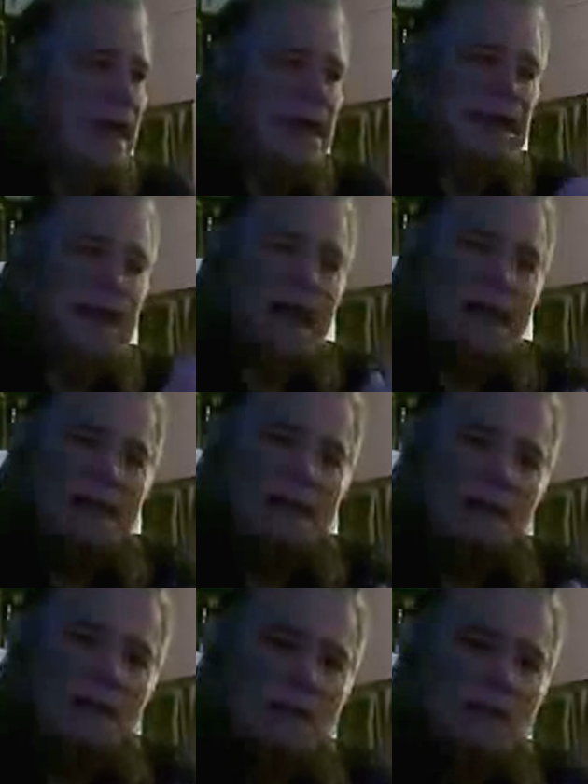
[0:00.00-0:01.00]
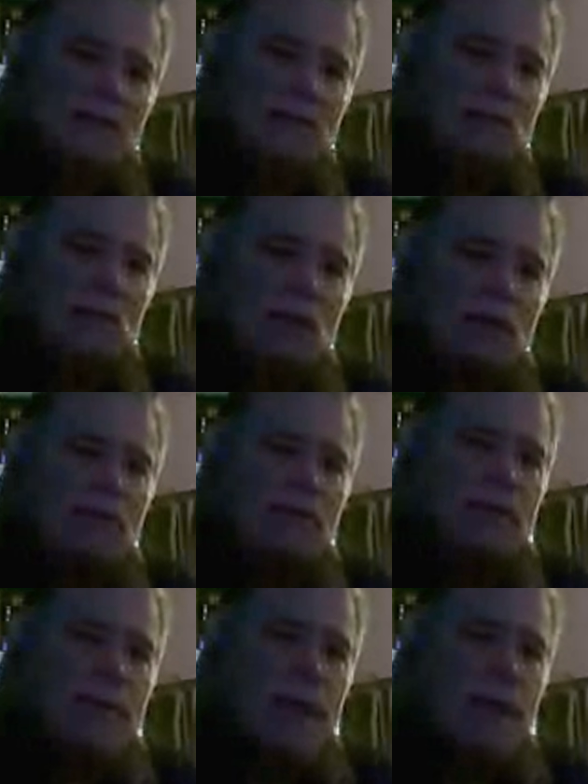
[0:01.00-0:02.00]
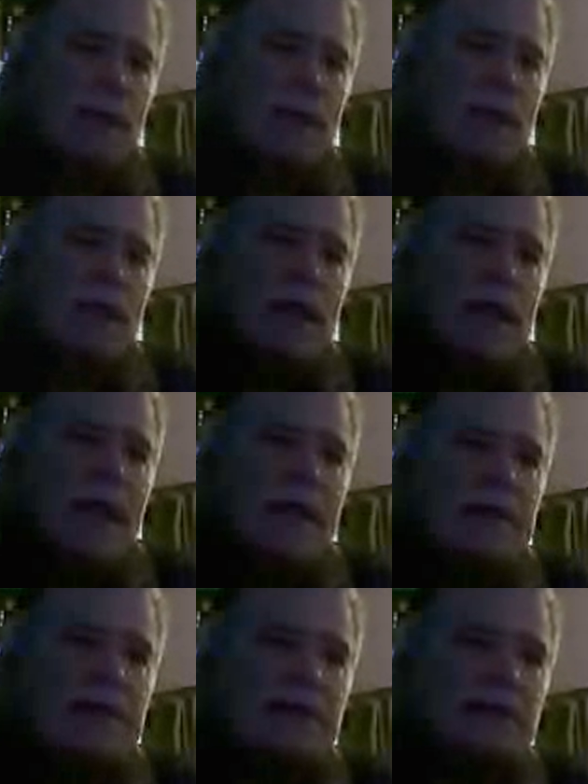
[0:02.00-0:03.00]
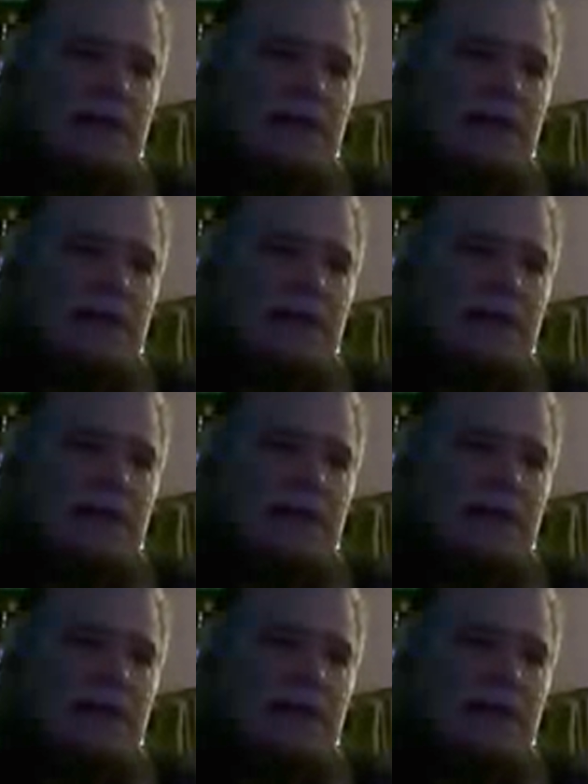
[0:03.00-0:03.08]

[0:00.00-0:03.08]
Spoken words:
And he kind of looked at one of the men, and he